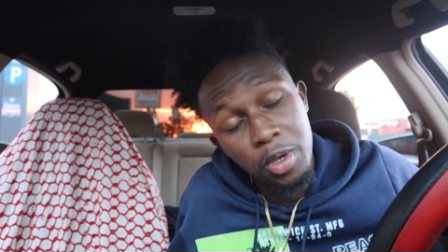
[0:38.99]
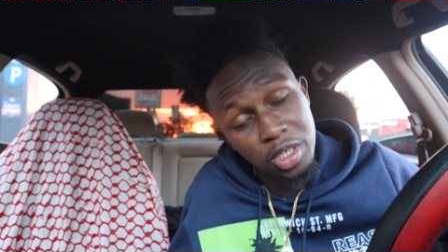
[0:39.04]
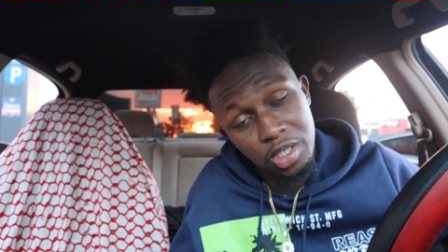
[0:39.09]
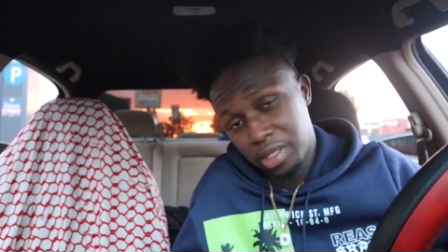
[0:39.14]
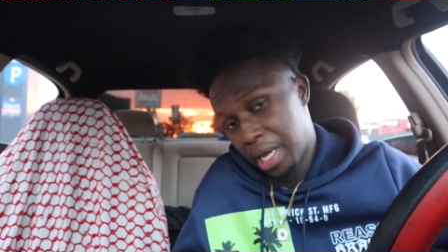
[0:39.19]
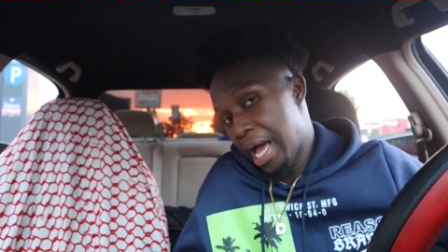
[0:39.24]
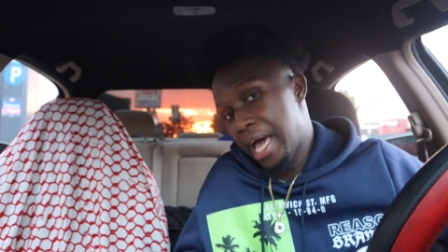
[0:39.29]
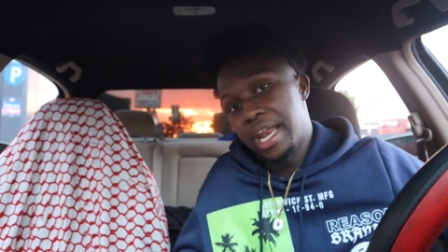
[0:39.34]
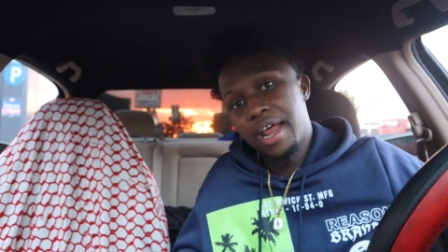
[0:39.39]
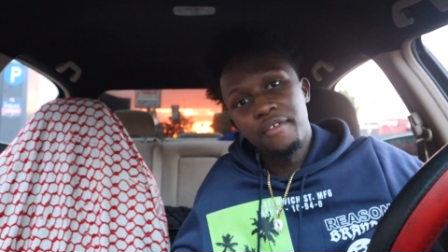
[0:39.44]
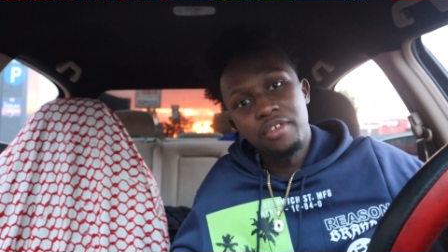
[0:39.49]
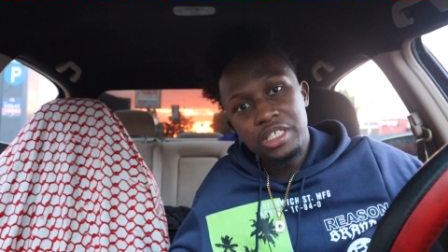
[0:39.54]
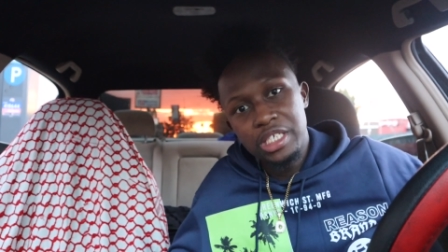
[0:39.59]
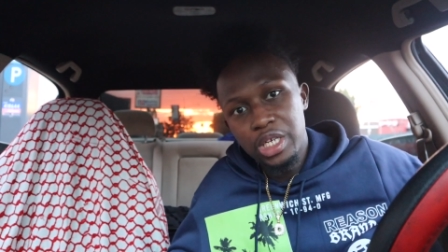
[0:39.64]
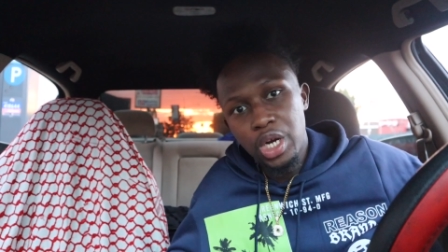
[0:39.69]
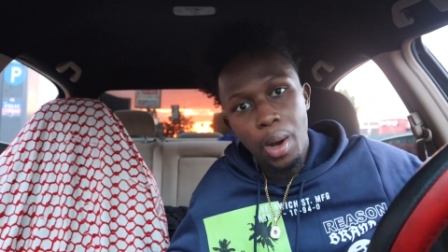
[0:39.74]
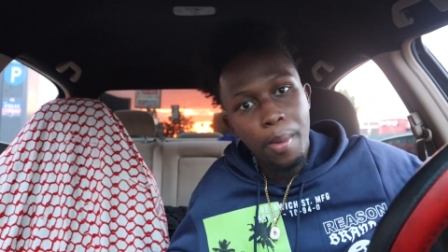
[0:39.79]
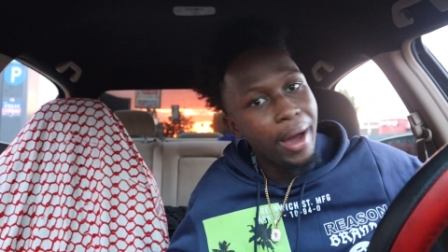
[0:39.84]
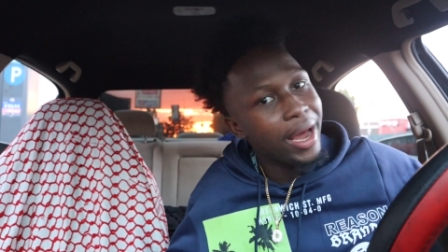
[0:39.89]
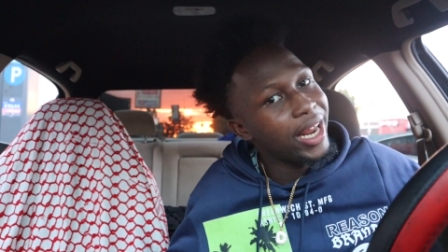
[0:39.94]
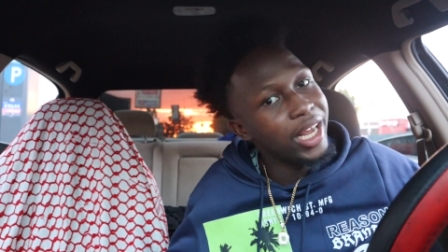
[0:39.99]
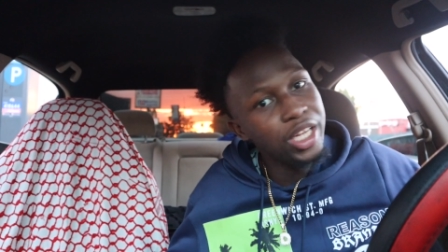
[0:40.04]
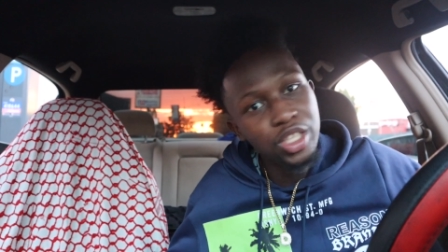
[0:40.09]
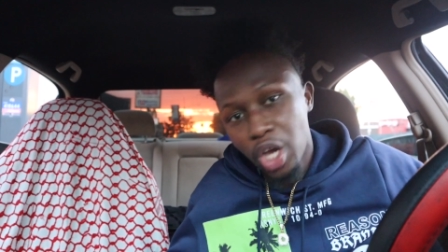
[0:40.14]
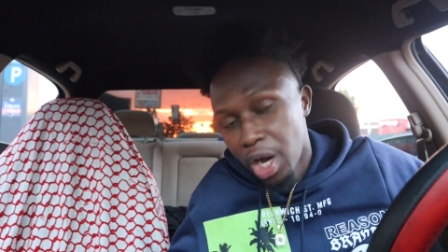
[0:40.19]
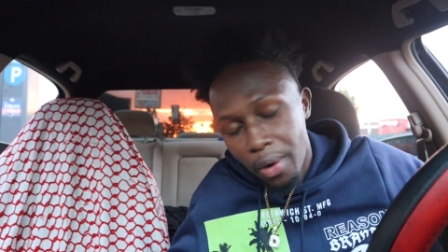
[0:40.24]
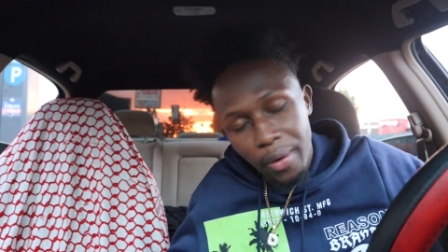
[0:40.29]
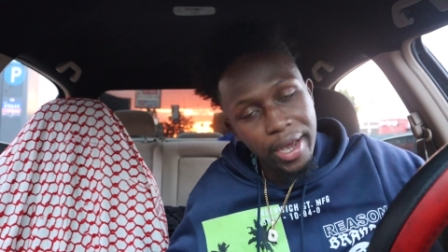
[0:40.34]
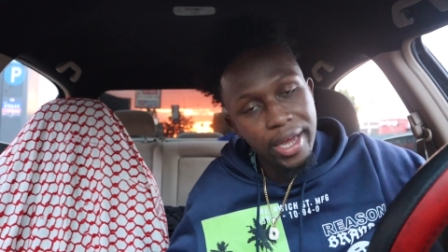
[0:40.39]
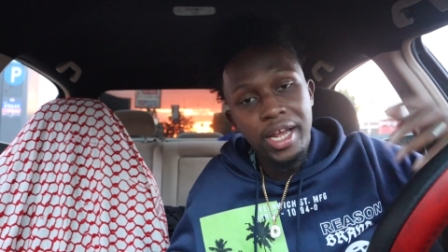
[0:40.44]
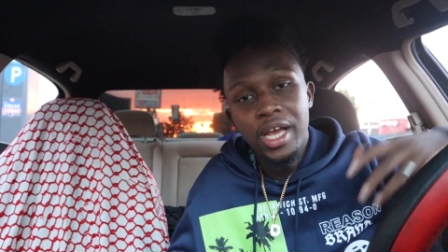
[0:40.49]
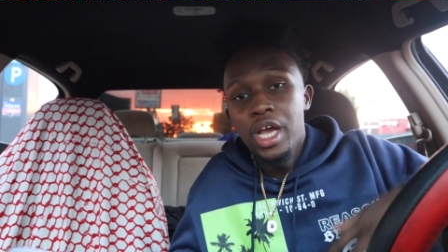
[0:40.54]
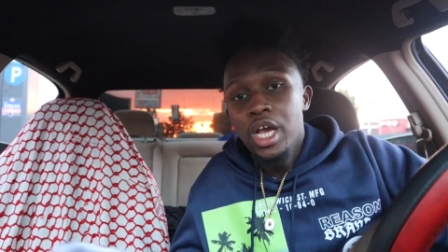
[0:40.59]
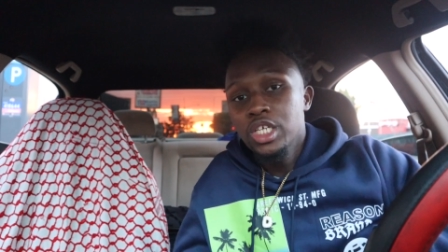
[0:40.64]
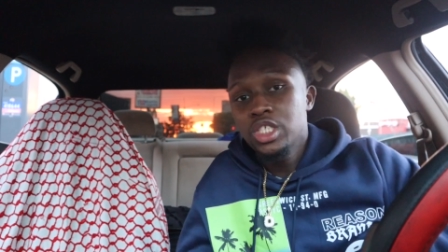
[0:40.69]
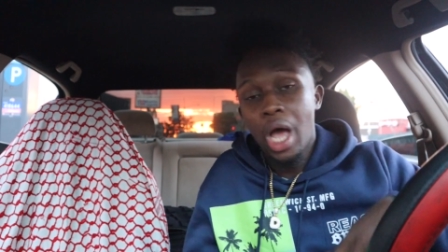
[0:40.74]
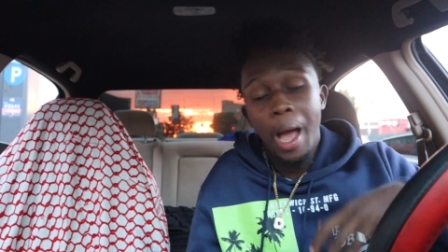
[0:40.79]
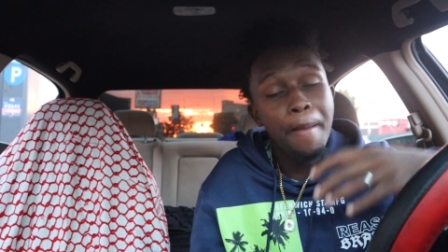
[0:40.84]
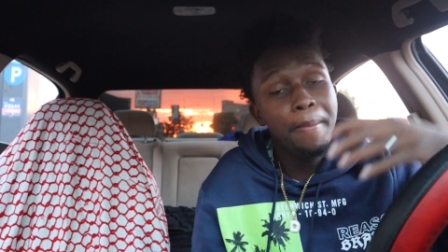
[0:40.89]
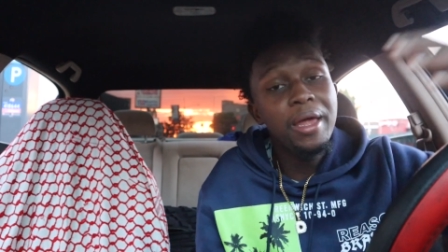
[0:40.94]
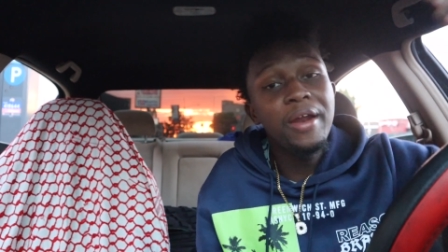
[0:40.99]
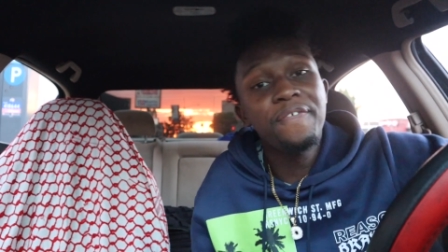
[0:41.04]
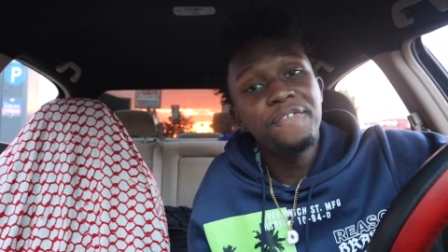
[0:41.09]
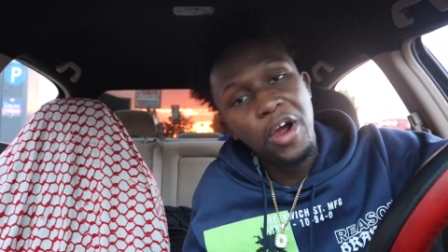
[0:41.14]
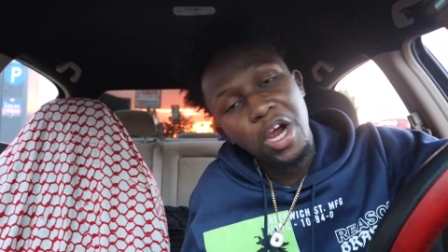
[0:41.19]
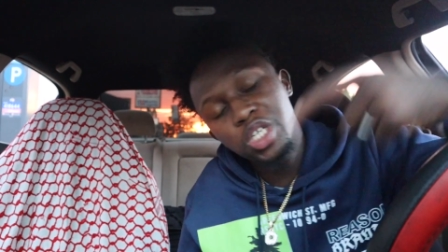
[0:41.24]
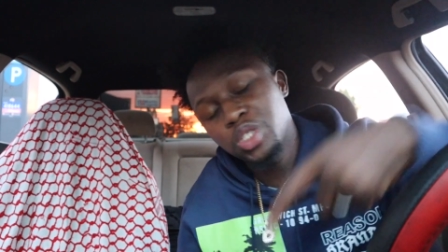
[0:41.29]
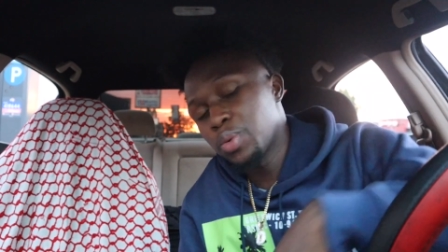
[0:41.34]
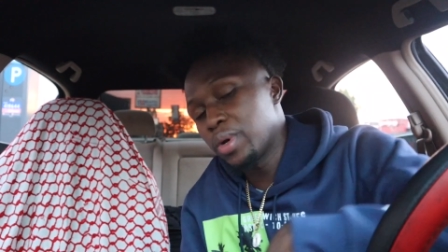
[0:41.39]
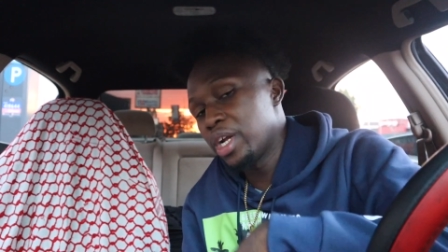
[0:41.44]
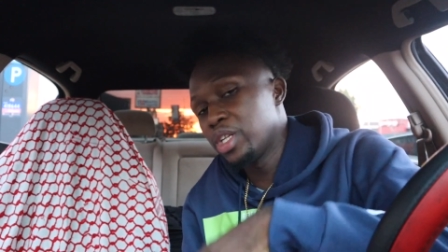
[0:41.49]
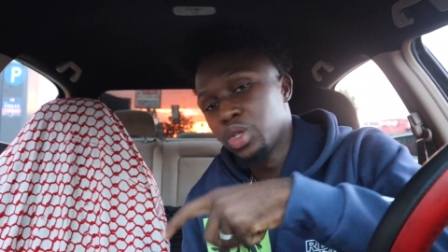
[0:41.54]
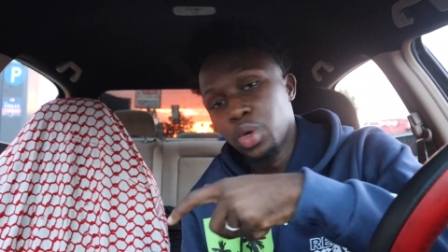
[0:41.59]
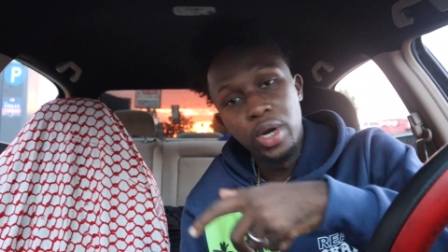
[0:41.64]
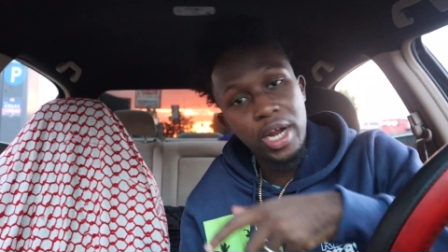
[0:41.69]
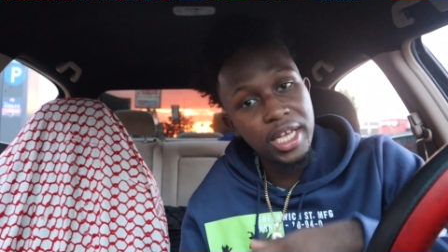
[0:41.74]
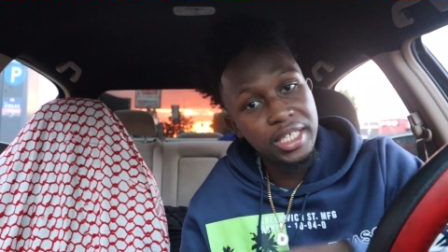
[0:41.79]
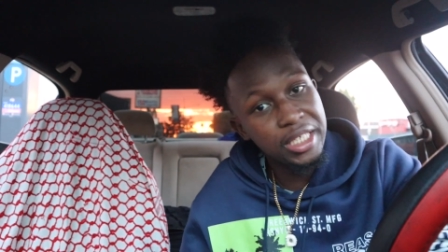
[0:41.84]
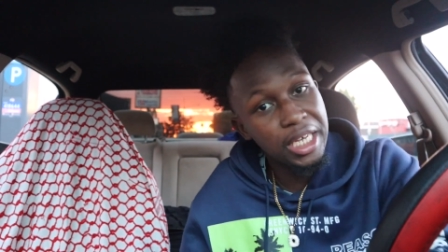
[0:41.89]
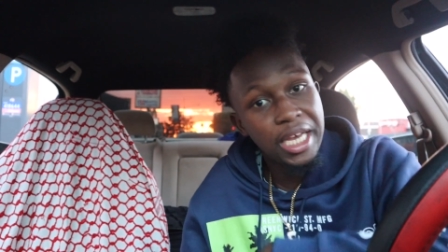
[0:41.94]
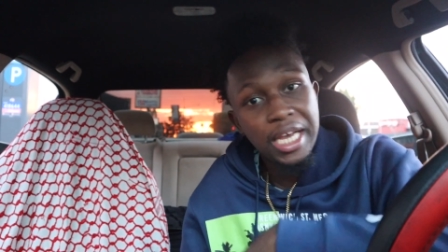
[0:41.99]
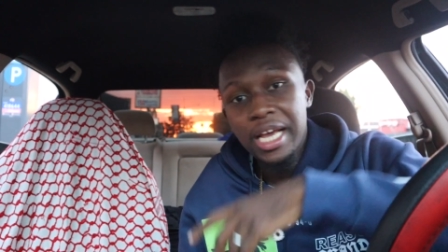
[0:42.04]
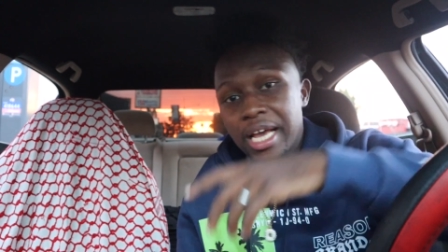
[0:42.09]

Because I never see nobody do it. So I'm be the first one to do this.